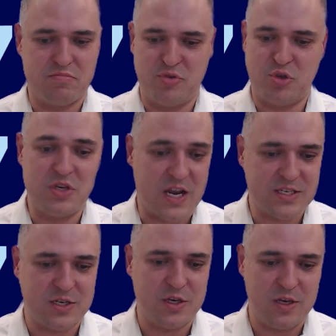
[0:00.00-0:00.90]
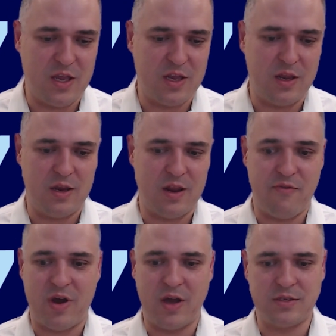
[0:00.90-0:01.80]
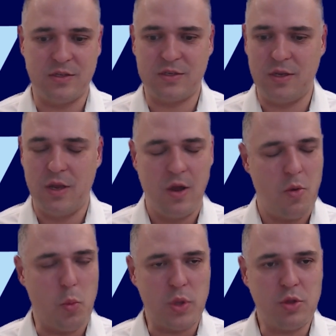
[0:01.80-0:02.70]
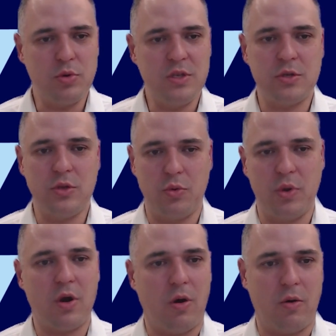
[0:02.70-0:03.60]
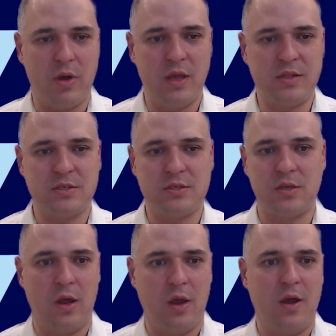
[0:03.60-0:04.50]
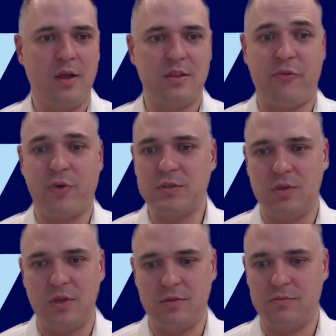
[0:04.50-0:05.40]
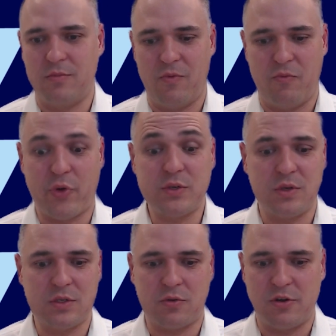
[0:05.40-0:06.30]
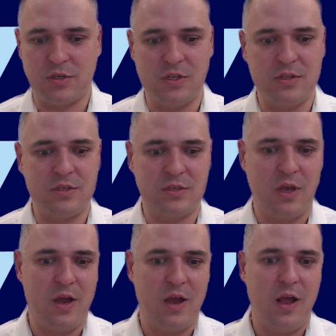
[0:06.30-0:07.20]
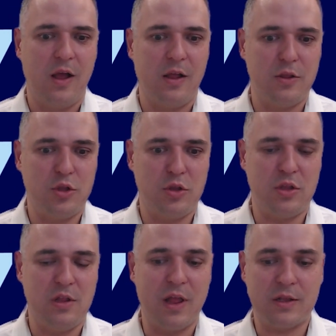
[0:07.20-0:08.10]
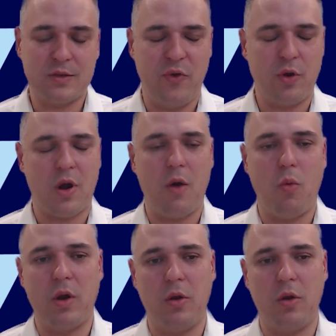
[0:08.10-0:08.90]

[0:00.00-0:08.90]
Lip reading: suggestion and advice. It's like, we don't need to do it all. It's the first things first. It's, let's figure out